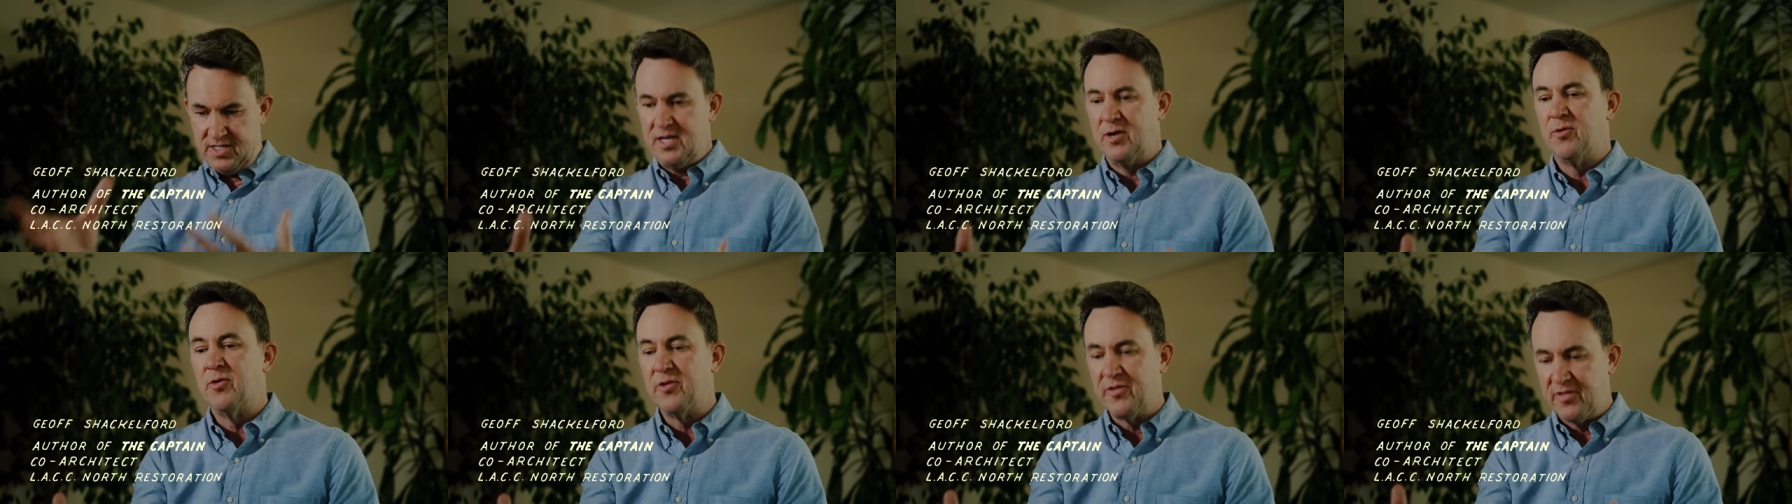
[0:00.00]

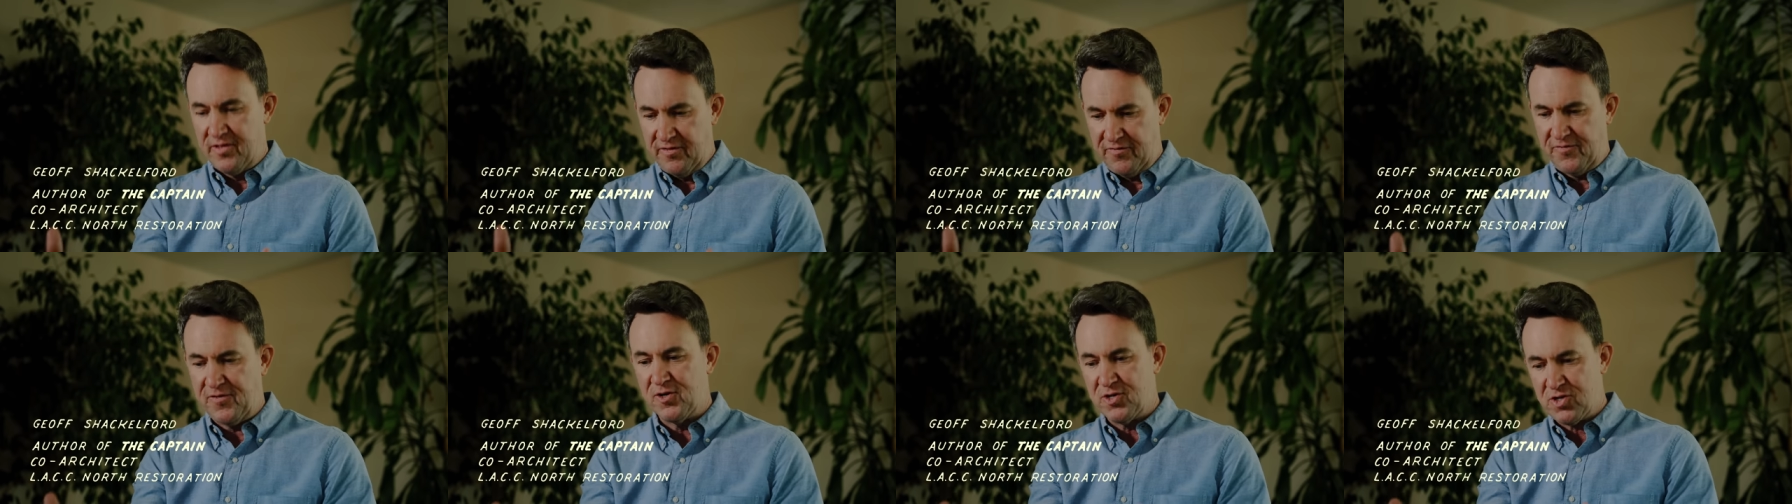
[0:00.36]
There was
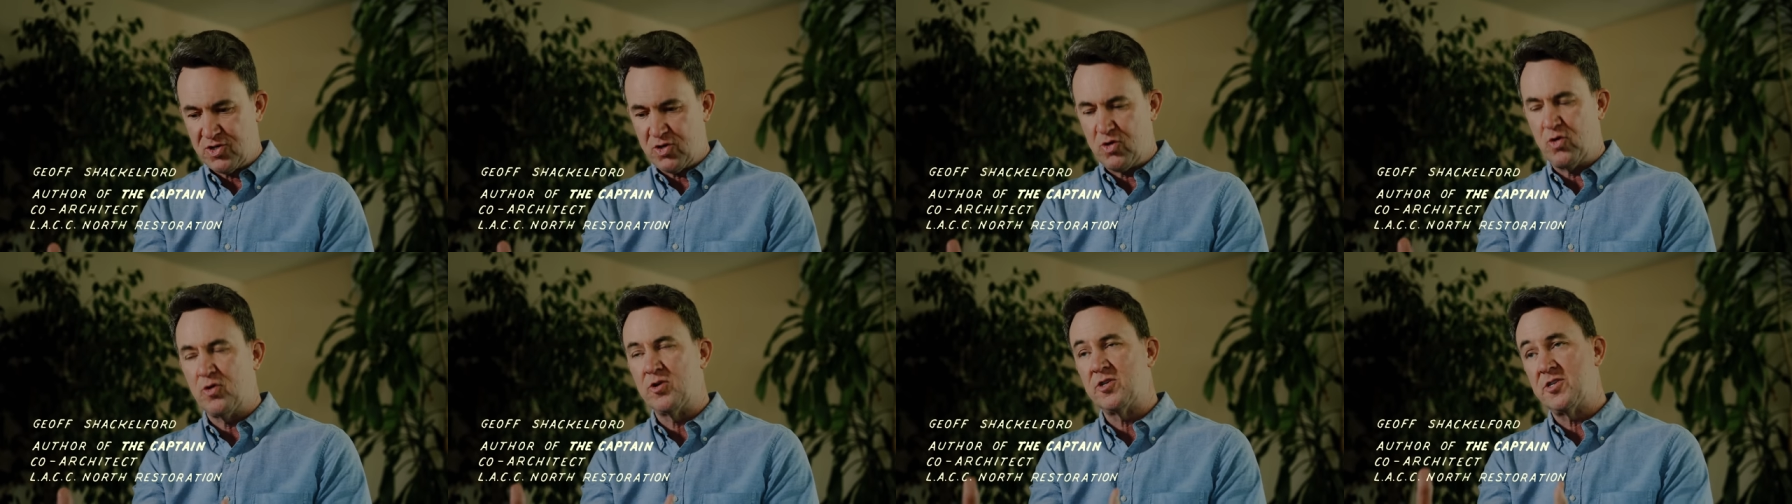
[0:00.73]
the
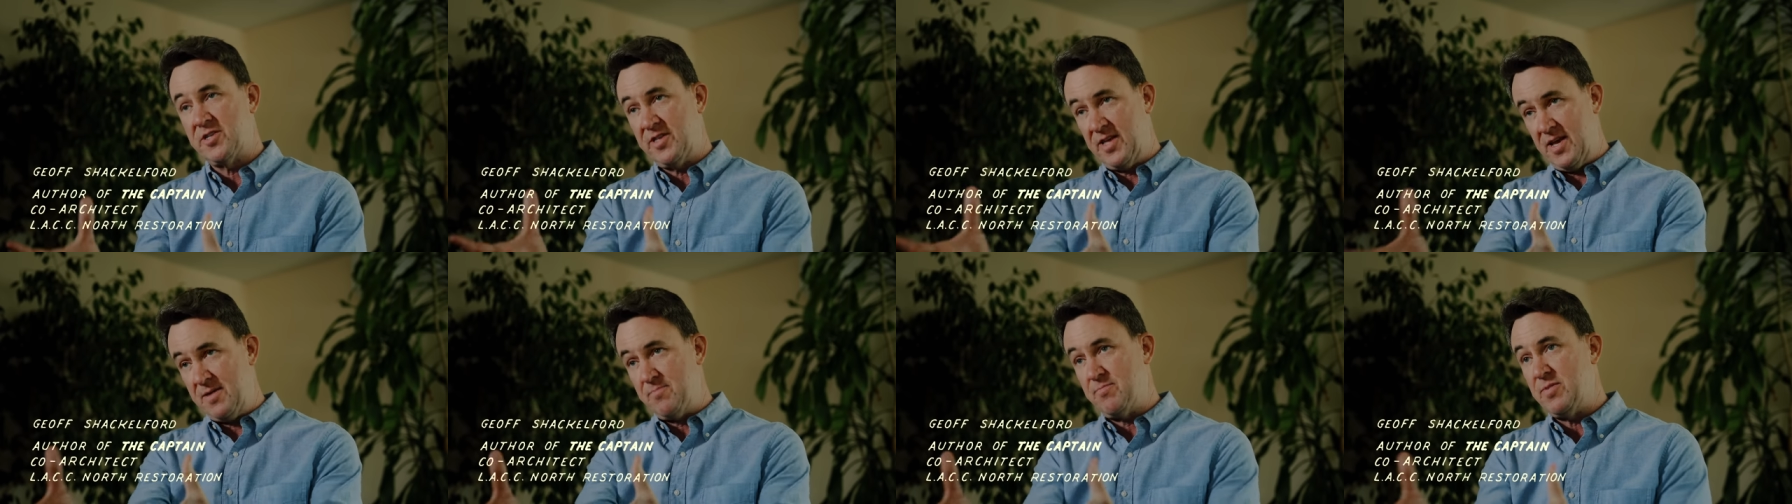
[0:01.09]
first
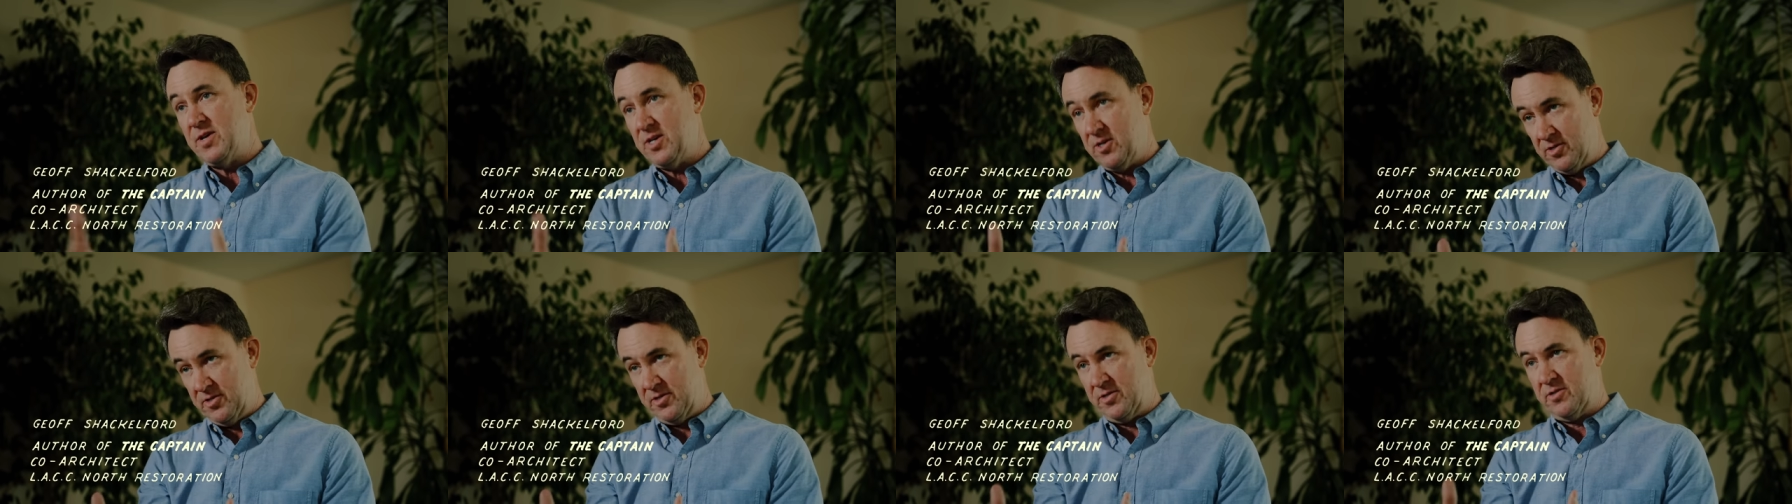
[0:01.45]
course they
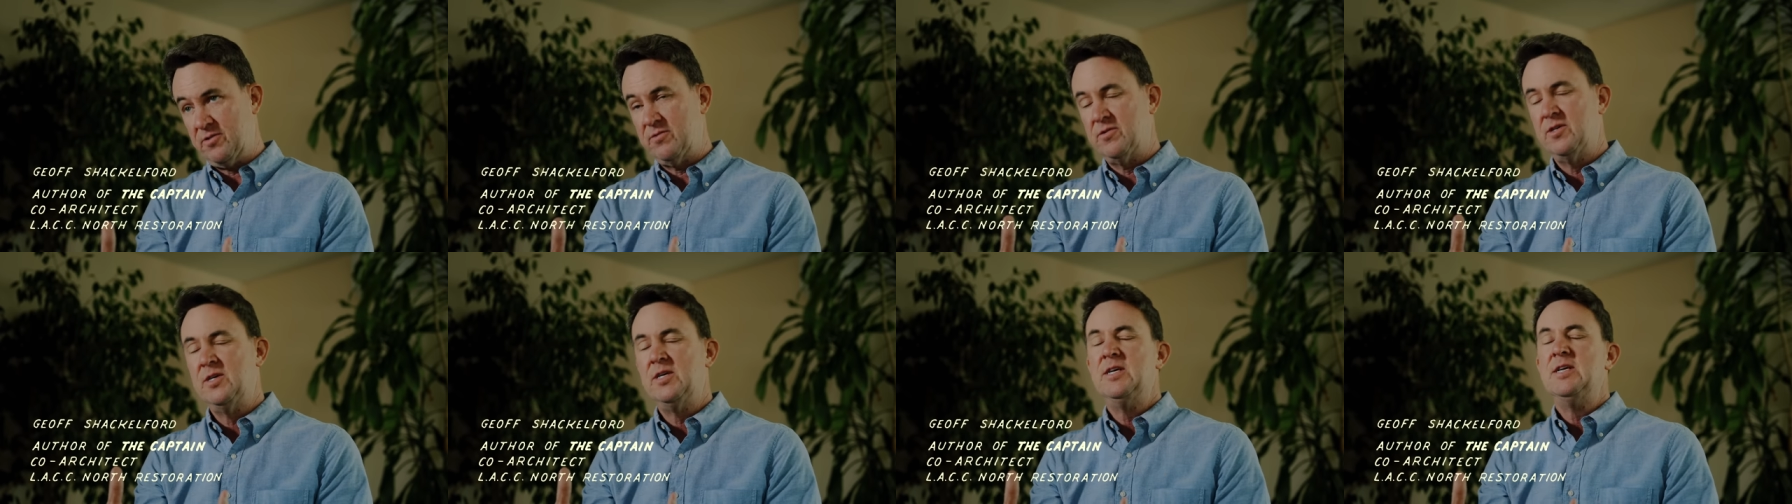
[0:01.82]
built
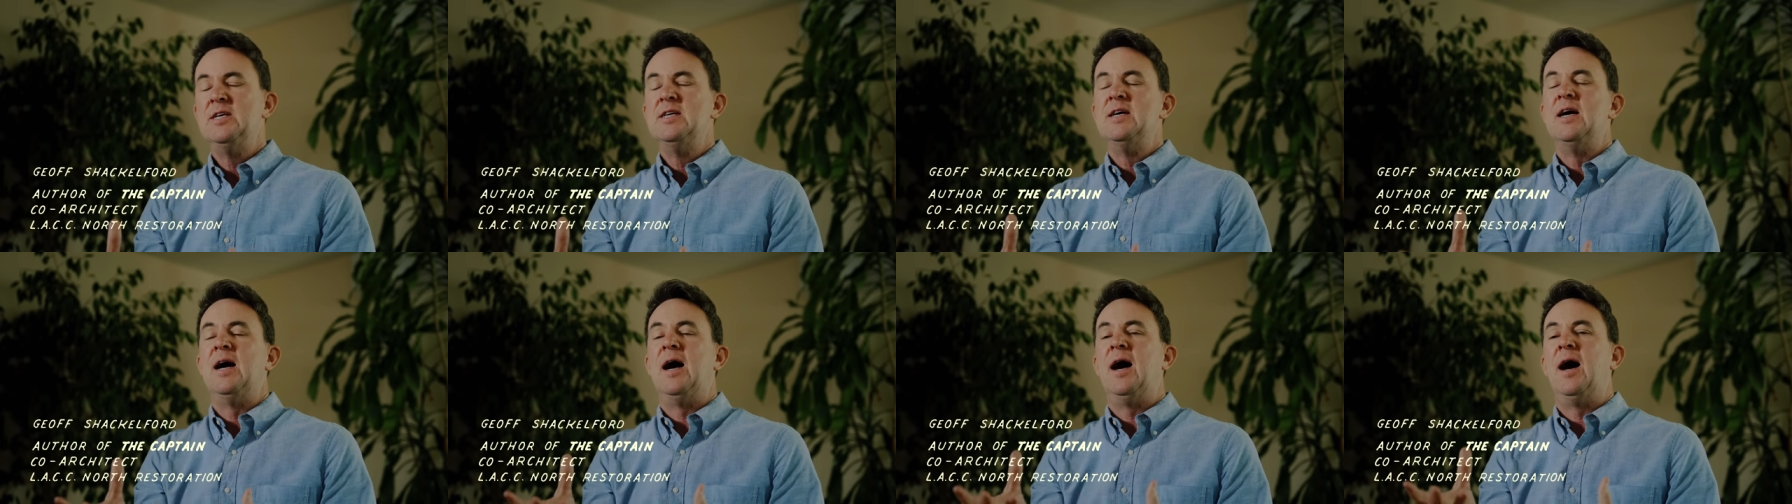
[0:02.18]

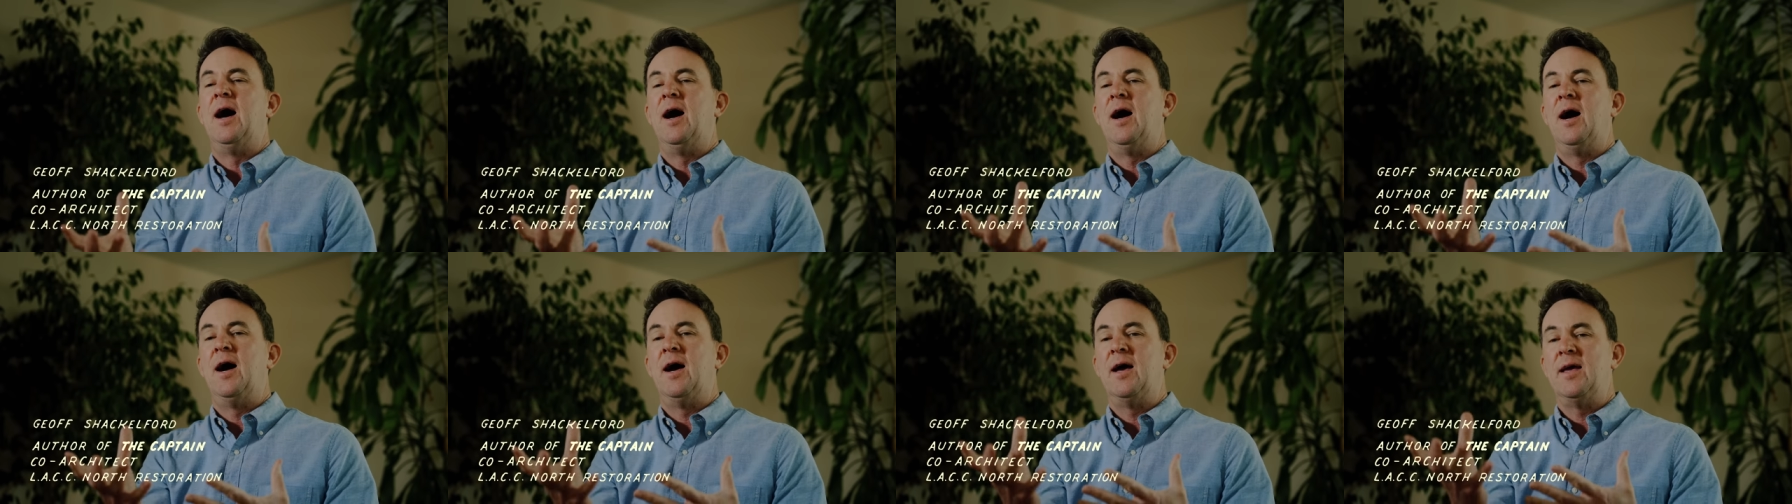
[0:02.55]

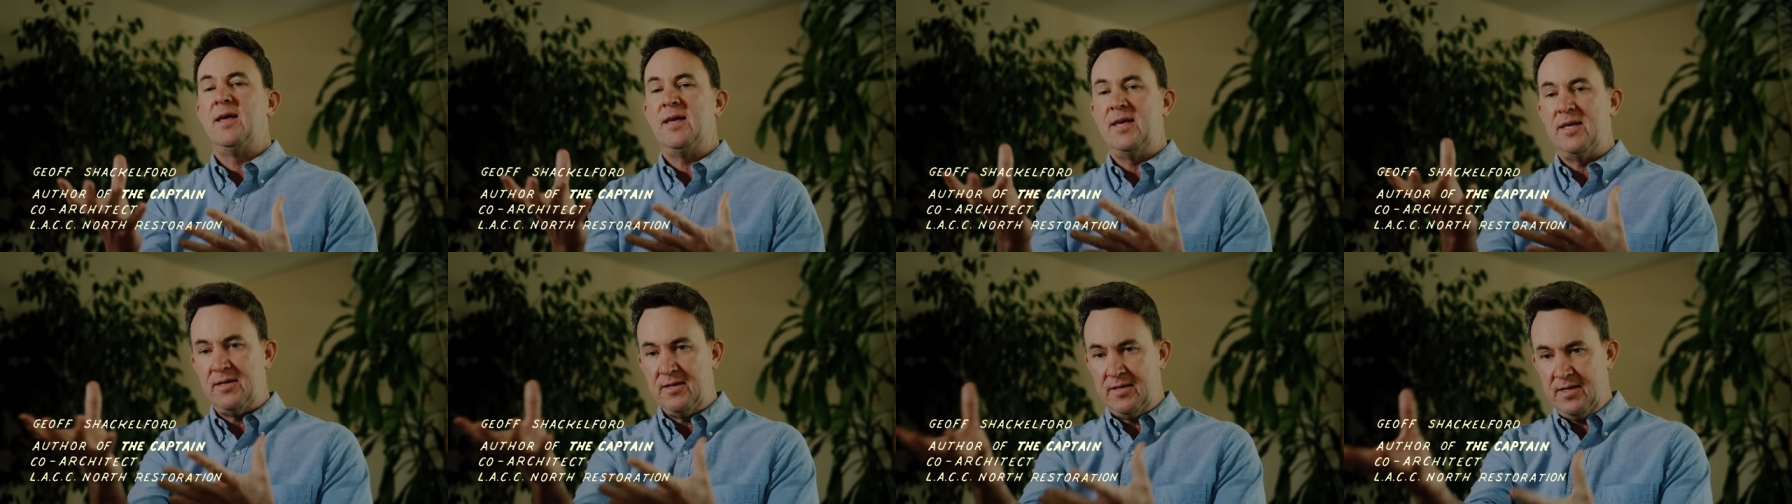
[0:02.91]
uh,
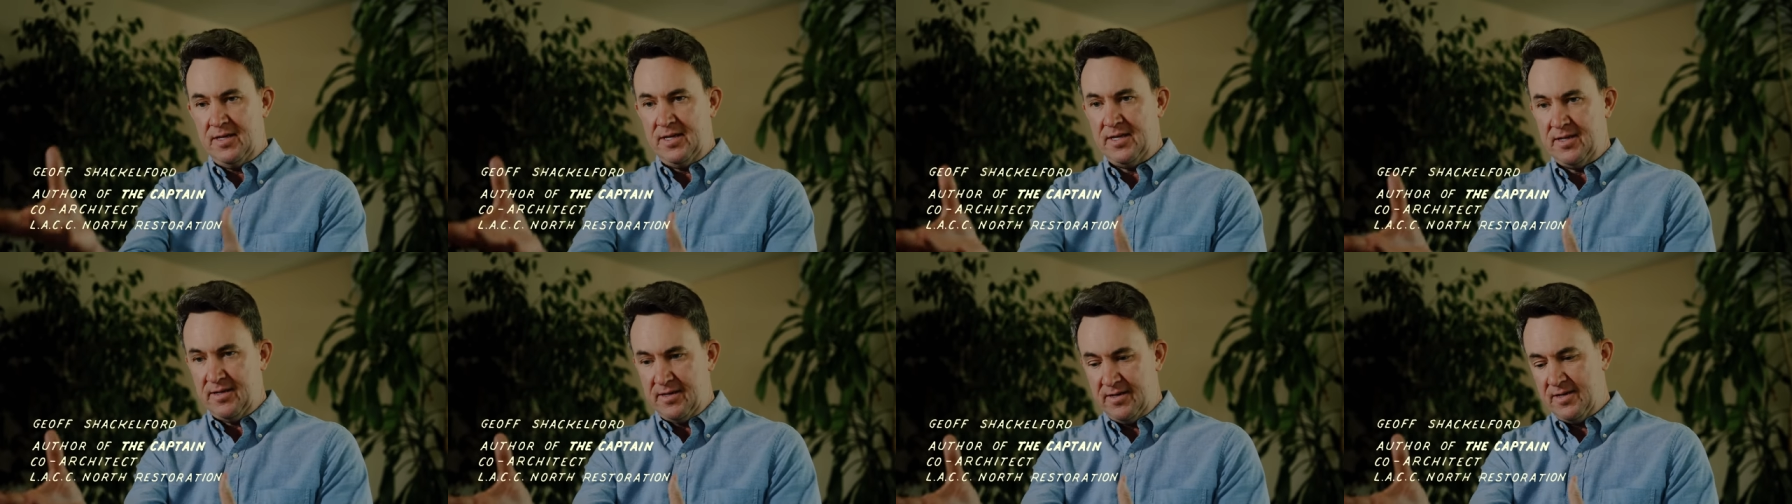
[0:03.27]
in,
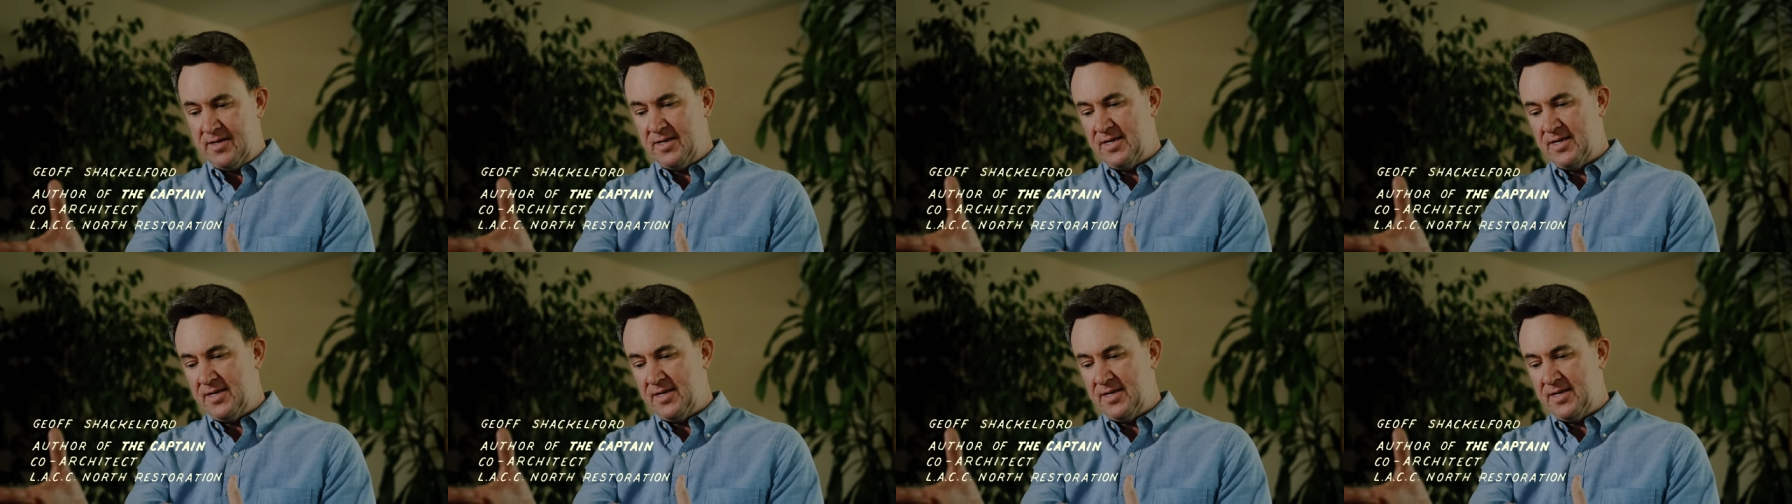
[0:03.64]
in